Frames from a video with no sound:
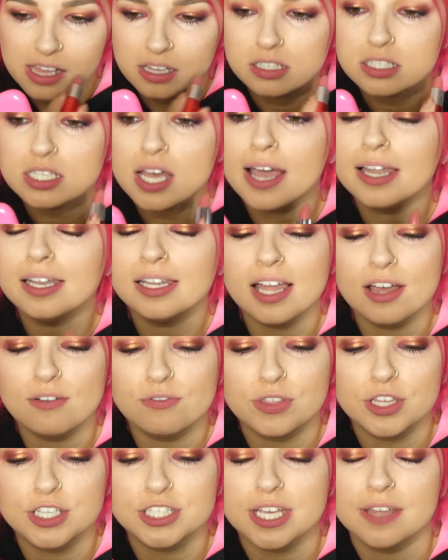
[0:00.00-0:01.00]
So I love
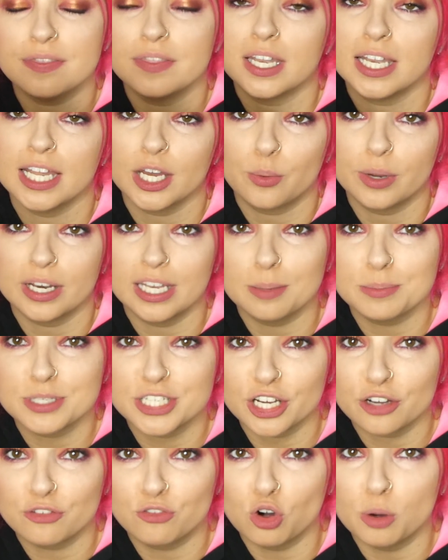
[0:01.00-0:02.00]
this in the liquid
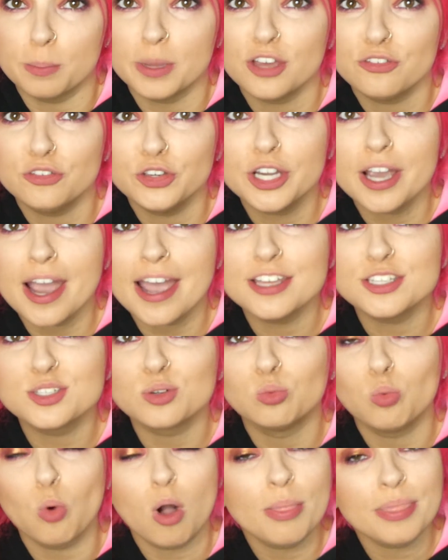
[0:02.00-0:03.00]
lipstick form. If you guys
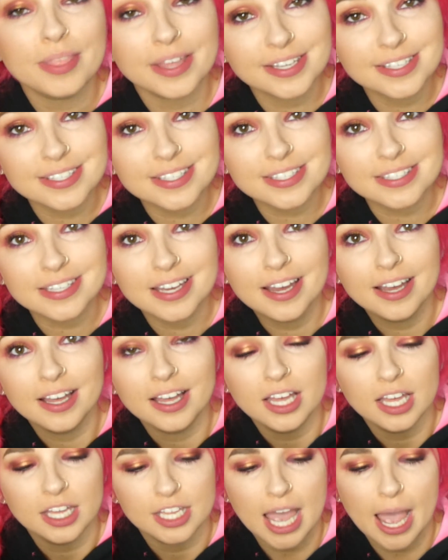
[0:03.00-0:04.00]
want this,
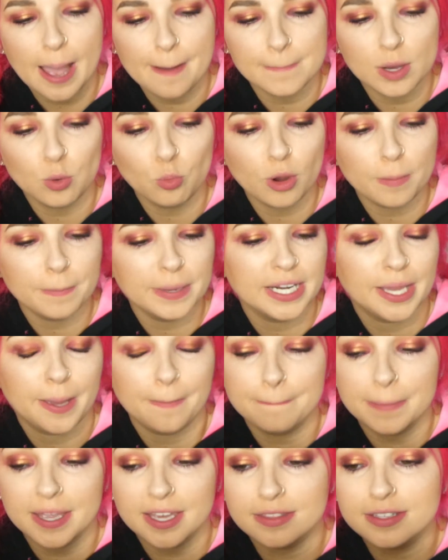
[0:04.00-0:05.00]
want me to
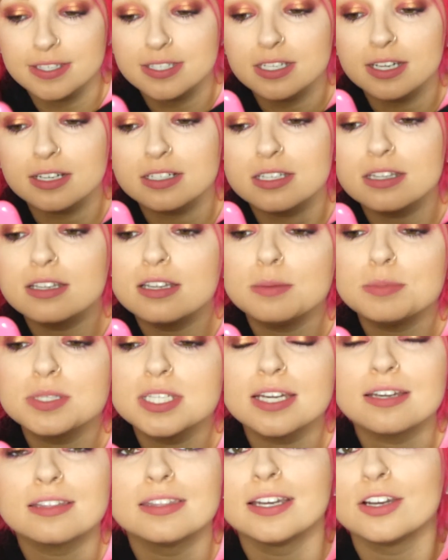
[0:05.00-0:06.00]
compare the stick to the
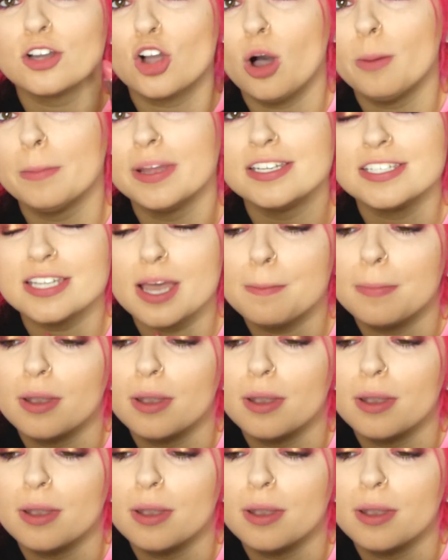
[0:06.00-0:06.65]
lipstick, then comment down